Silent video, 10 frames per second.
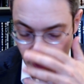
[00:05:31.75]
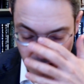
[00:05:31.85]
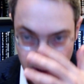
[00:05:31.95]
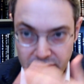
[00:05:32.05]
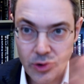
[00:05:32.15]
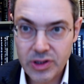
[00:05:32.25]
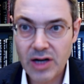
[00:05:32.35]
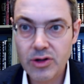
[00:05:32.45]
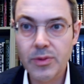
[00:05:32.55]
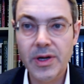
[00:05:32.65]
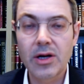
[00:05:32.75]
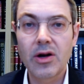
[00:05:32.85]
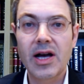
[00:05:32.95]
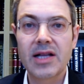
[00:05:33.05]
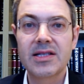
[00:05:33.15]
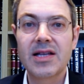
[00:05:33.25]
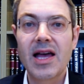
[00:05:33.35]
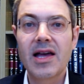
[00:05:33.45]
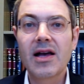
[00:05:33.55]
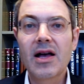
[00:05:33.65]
the two sedras we're going to look at today.